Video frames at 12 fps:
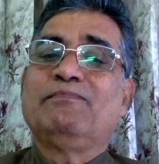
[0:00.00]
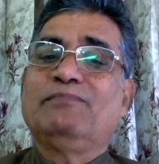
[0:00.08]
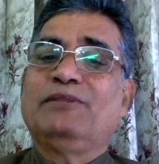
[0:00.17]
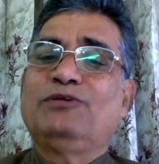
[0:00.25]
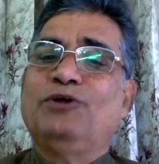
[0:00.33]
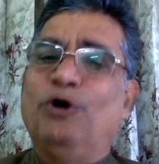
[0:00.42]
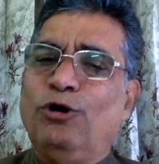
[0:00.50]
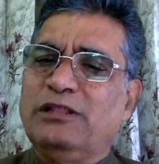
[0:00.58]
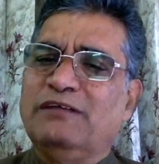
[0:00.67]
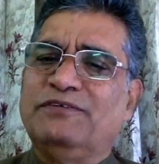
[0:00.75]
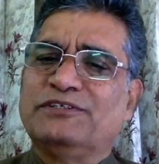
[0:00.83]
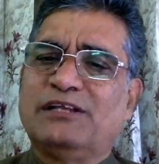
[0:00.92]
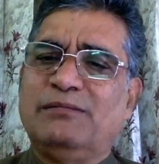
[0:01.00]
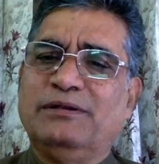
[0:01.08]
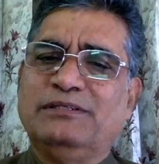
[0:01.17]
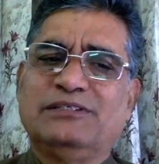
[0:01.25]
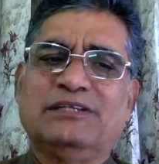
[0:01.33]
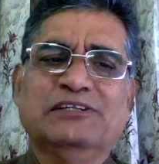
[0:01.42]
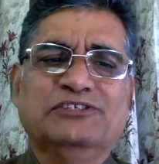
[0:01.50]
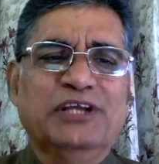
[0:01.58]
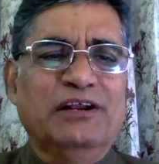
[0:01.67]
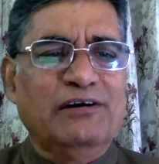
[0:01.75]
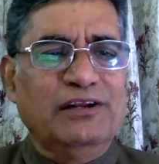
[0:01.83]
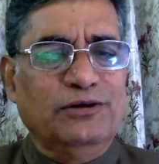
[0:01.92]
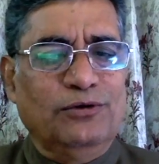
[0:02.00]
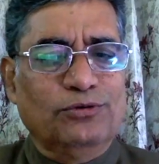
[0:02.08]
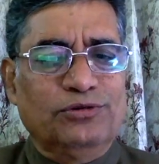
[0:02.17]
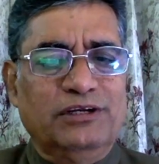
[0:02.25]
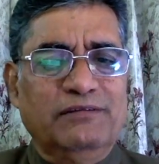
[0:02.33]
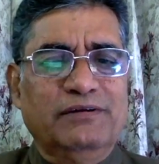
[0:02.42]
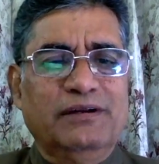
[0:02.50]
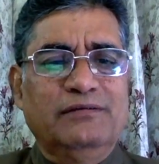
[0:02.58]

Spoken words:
that all the fiscal budgets are generally growth-driven.